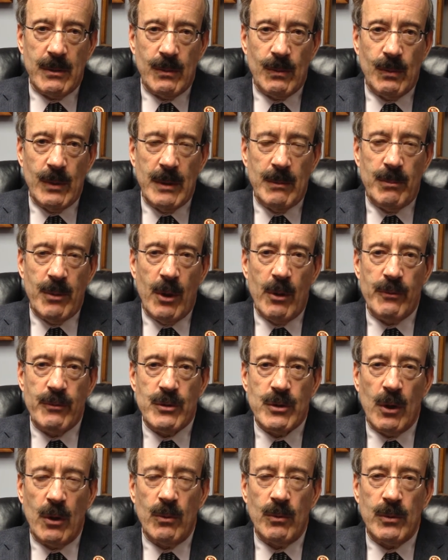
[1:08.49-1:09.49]
We both
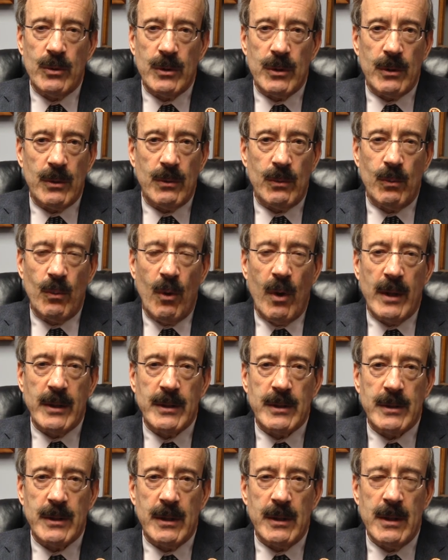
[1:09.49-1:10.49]
don't
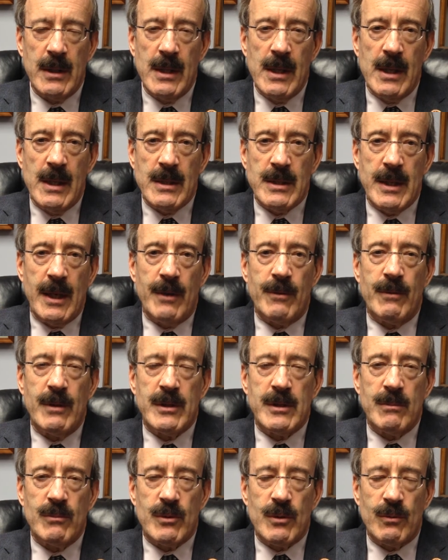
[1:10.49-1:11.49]
want
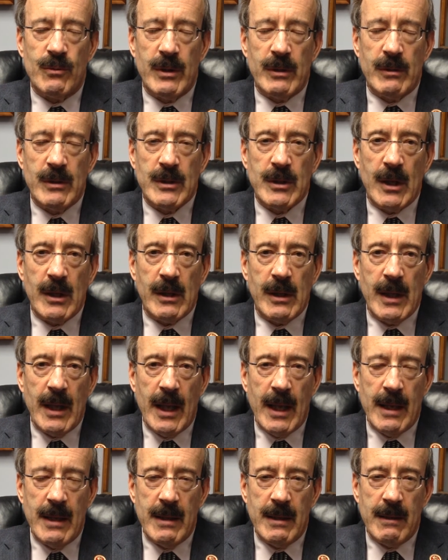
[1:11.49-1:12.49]
terrorism to rear its ugly
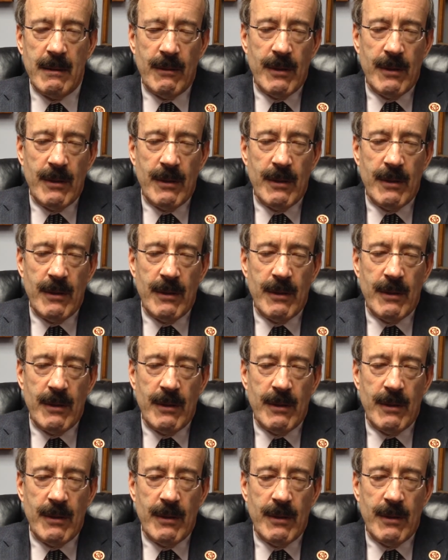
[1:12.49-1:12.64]
head.